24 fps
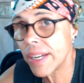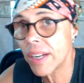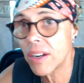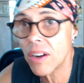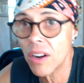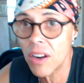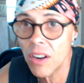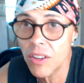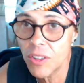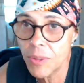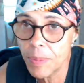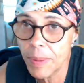
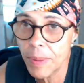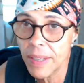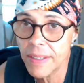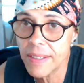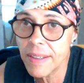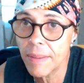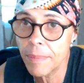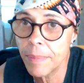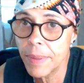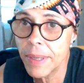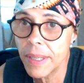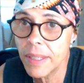cards because
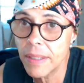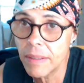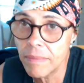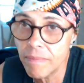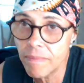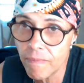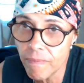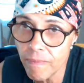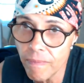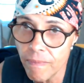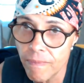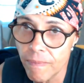I've been
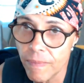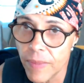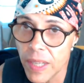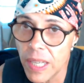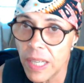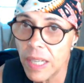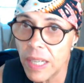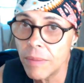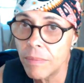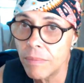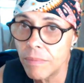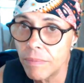
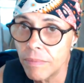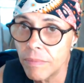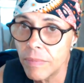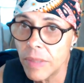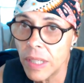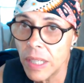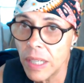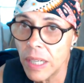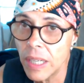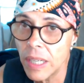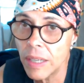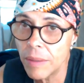
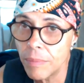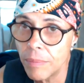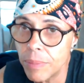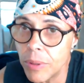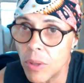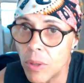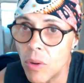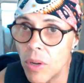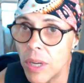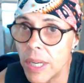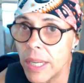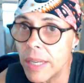
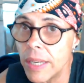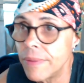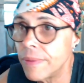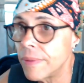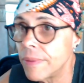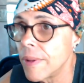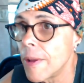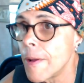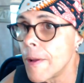unemployed.